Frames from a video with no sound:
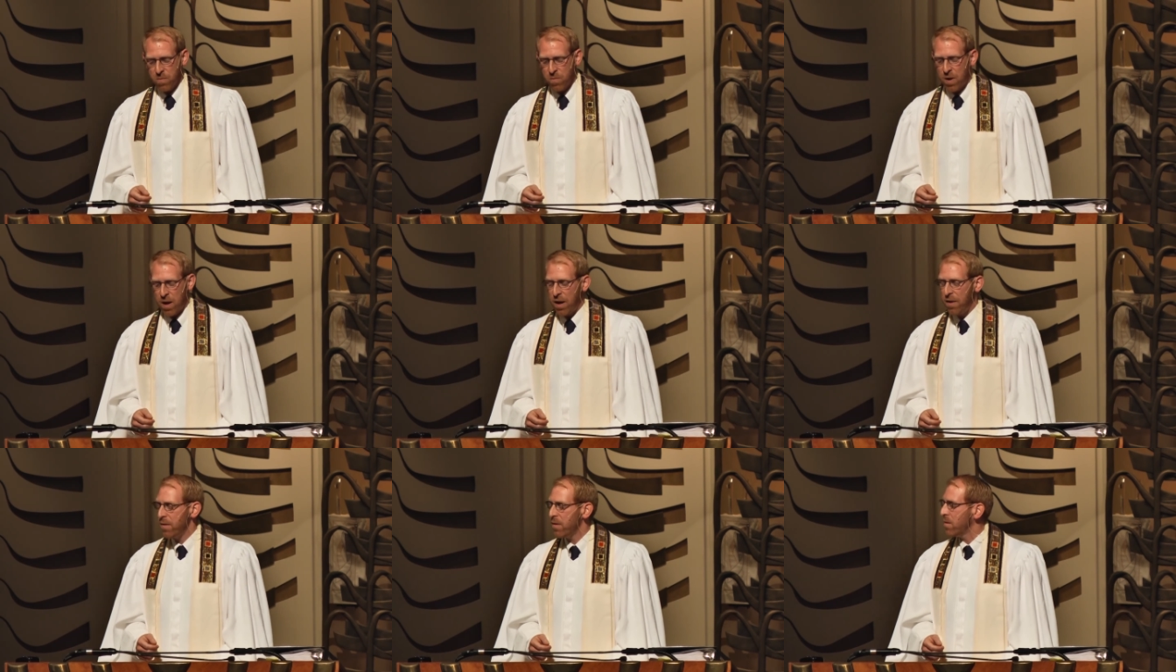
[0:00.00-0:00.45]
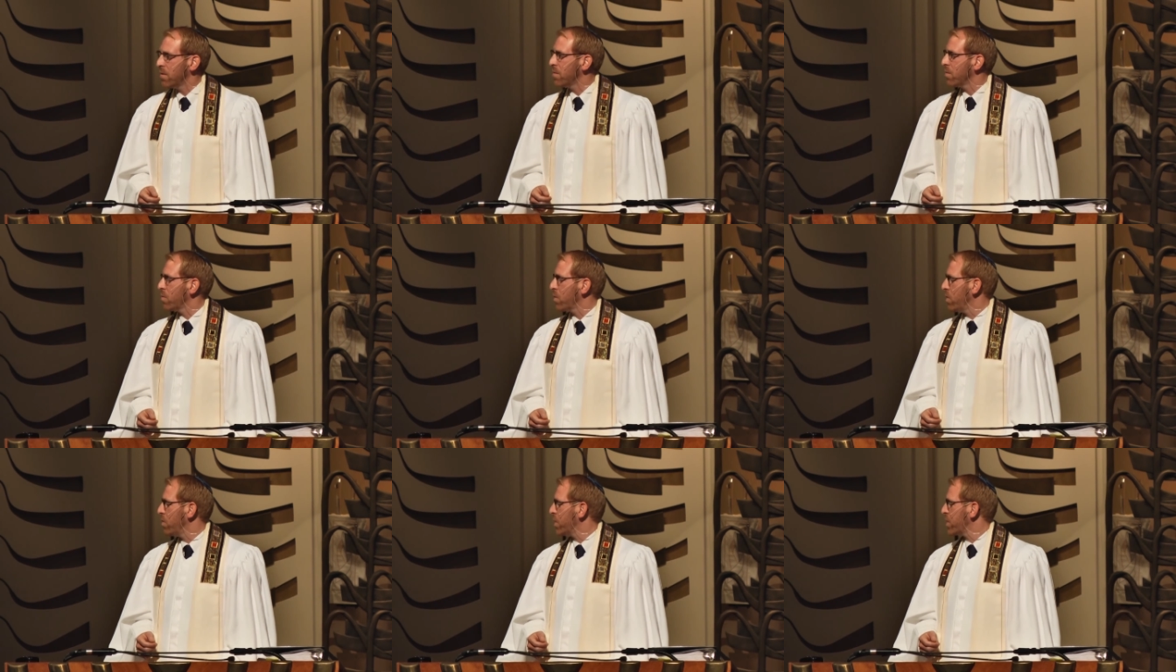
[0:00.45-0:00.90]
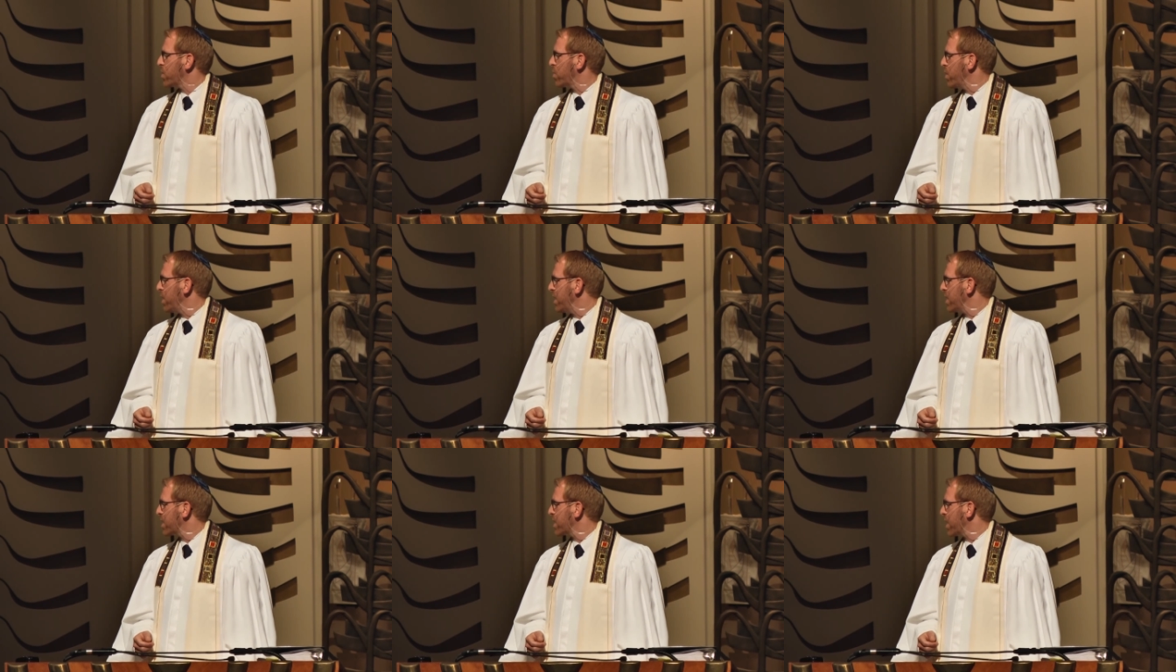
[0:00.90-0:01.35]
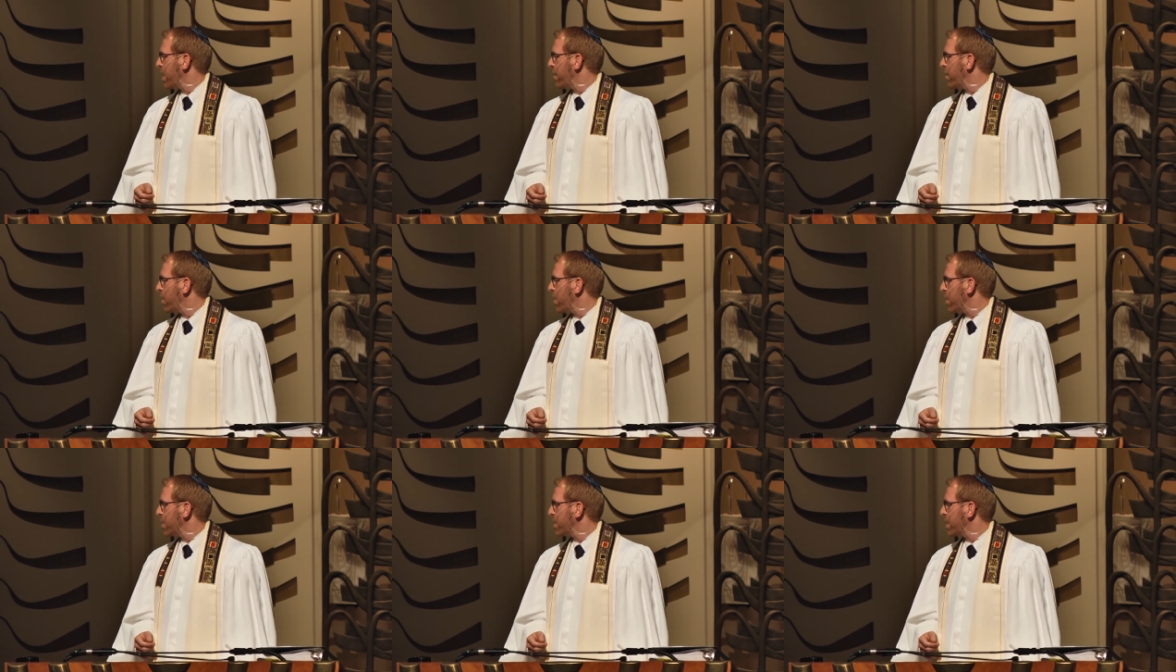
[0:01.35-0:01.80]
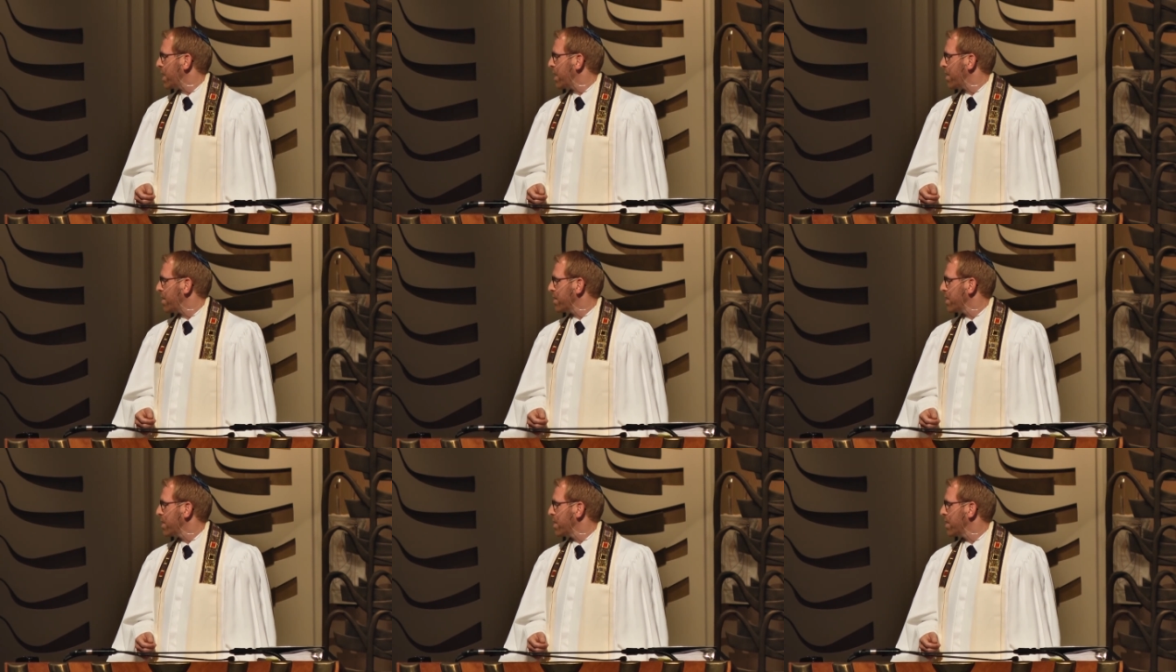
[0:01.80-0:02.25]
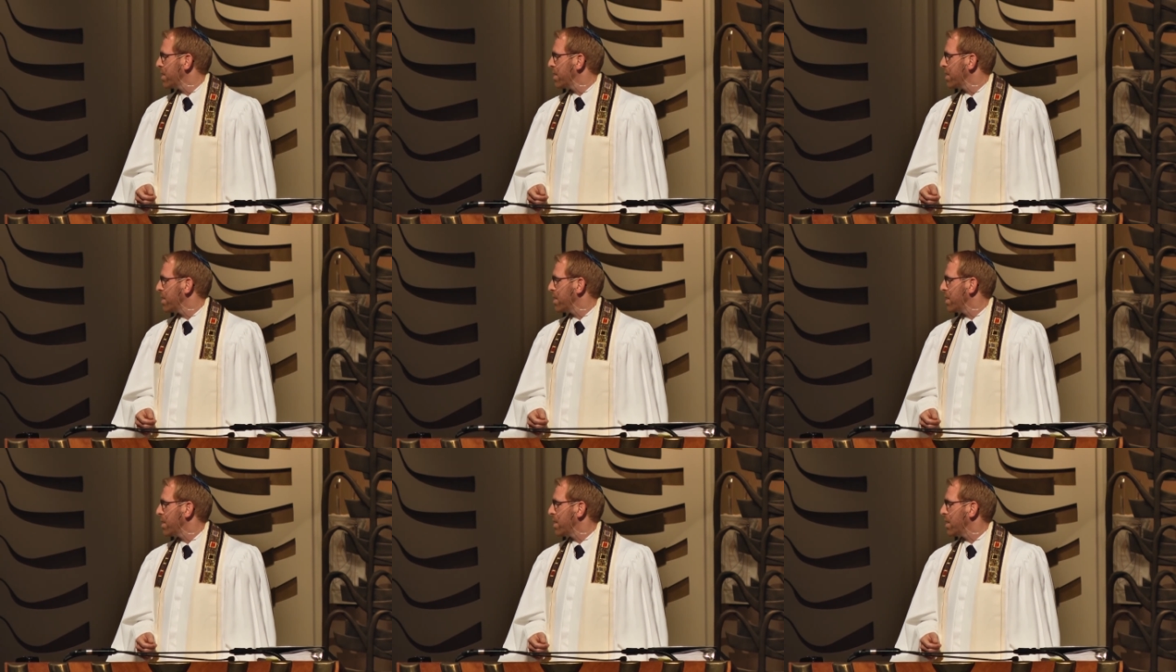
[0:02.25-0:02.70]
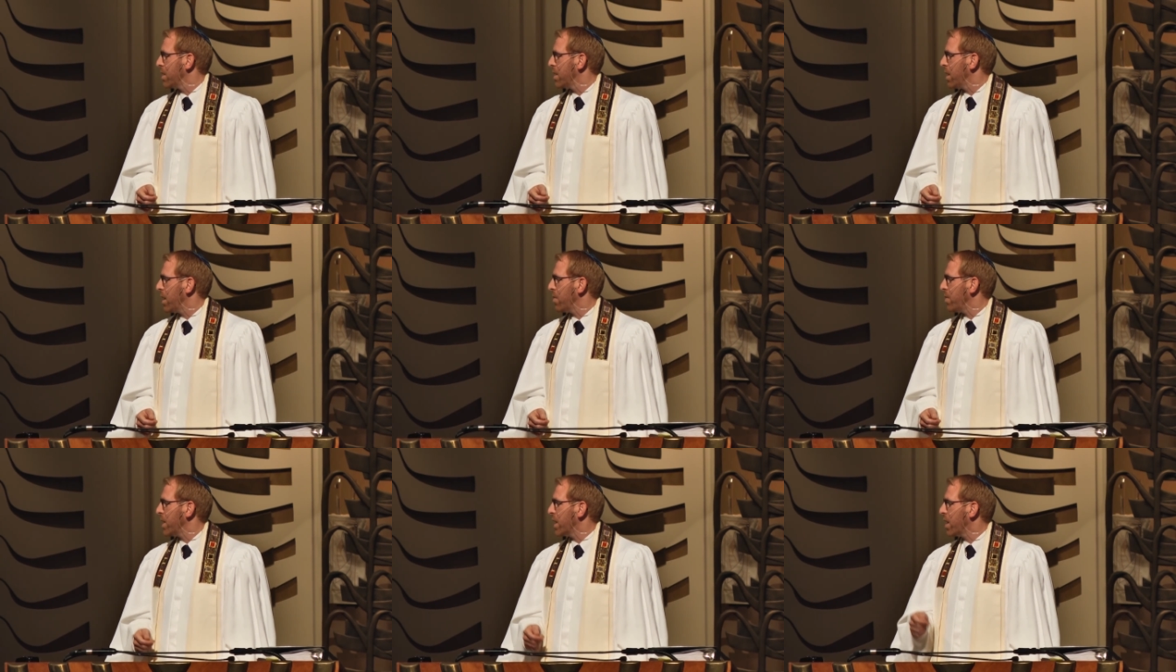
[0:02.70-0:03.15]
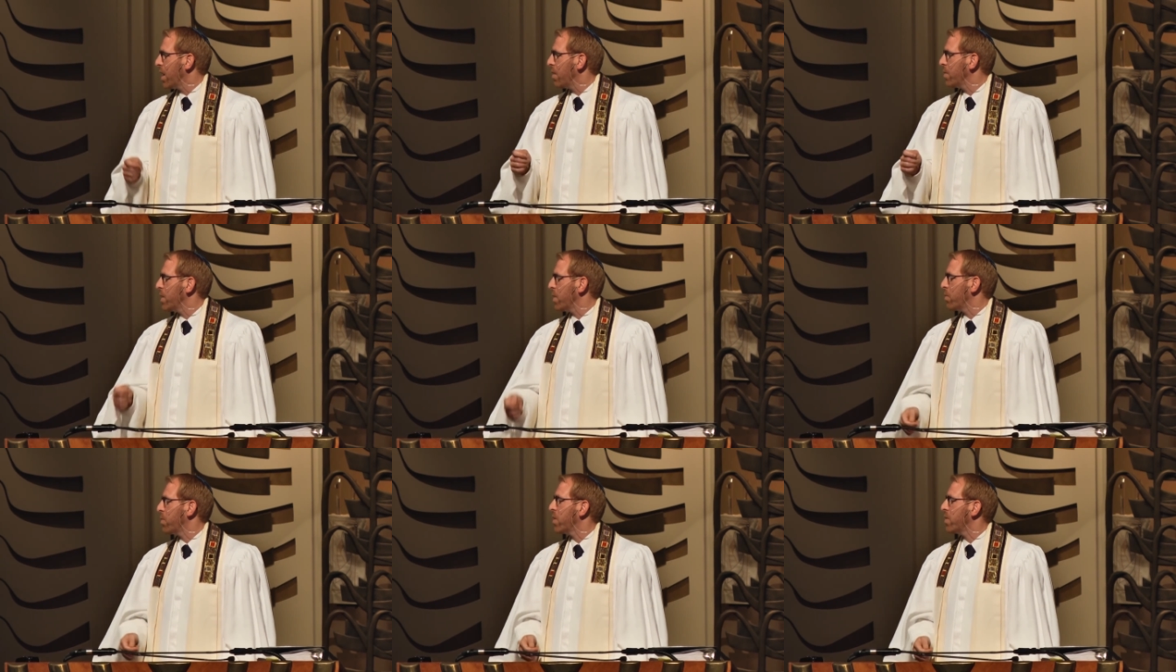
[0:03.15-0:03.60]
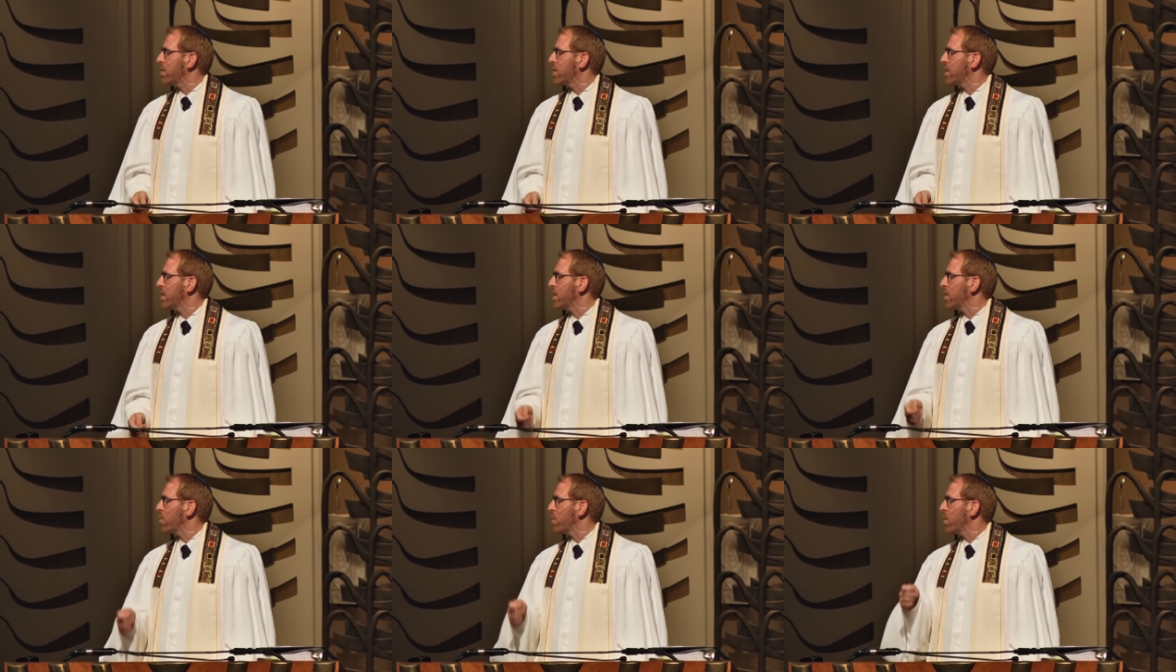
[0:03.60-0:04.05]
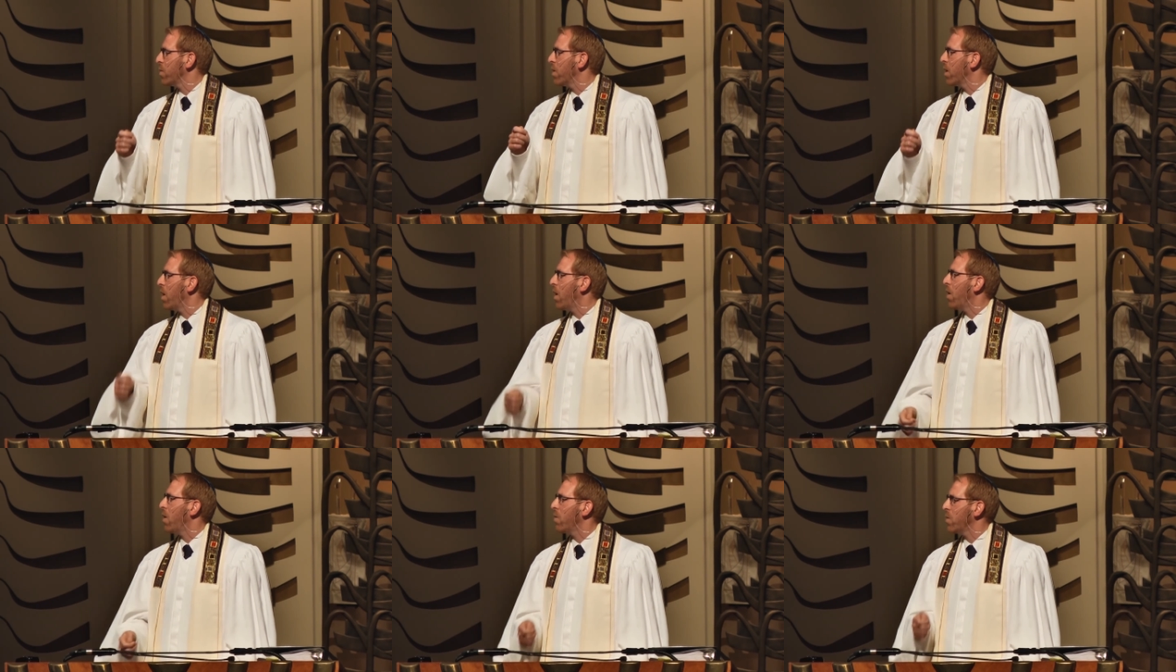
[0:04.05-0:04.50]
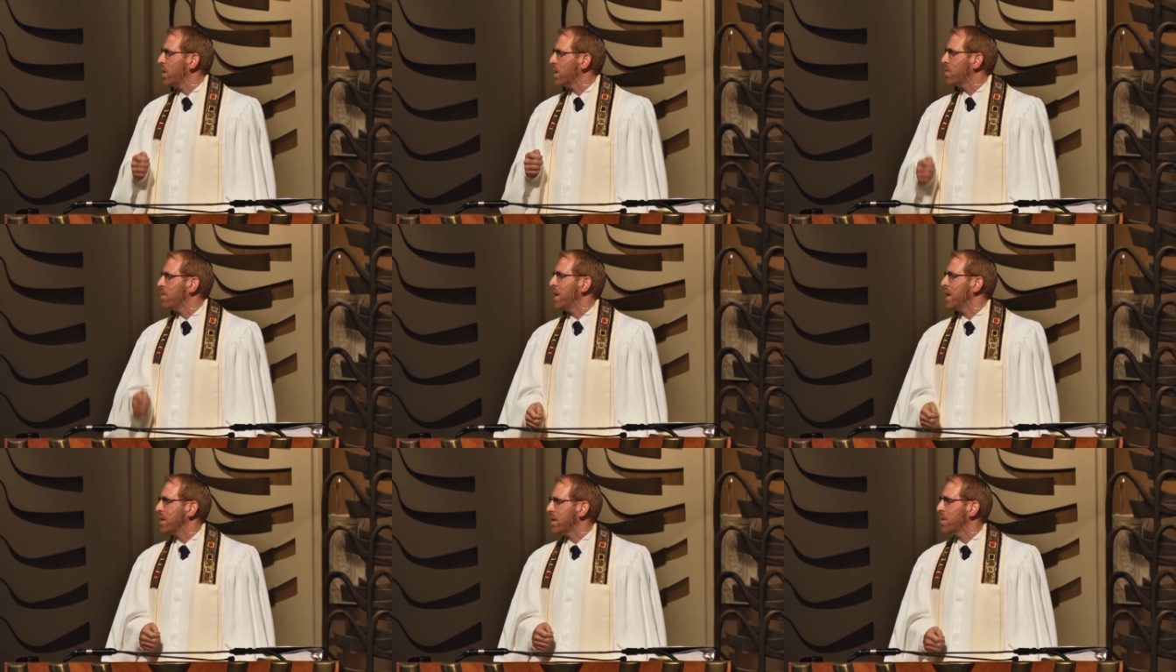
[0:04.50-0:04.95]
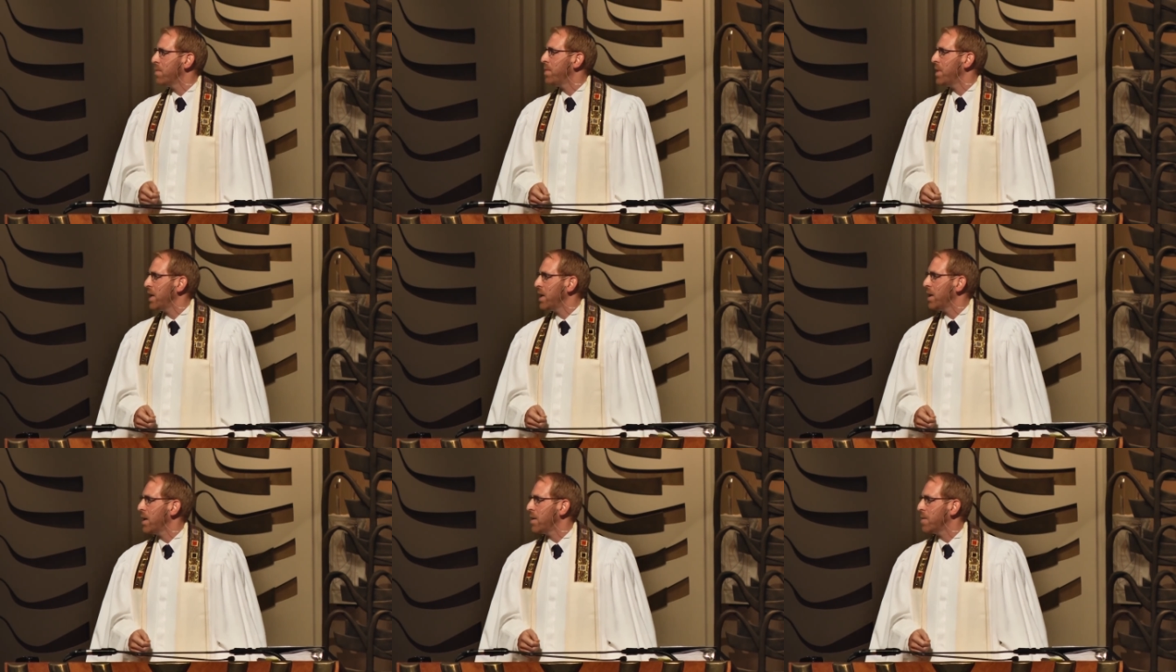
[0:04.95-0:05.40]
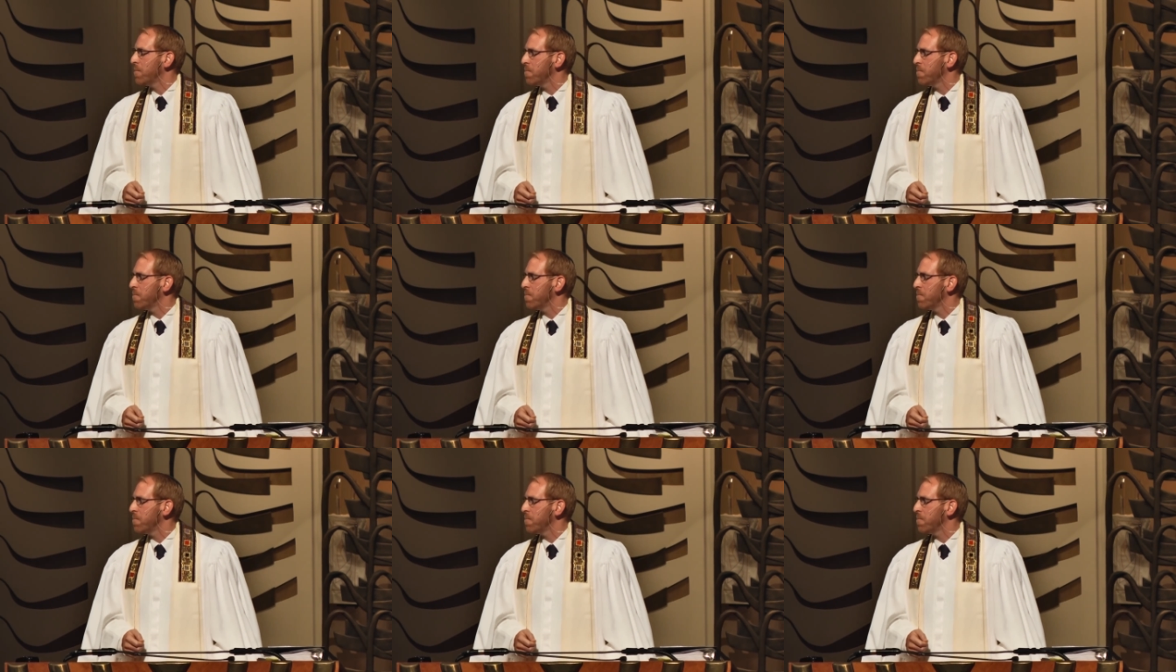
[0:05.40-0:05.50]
Rather, we must rediscover ourselves and become the person that we were always meant to be.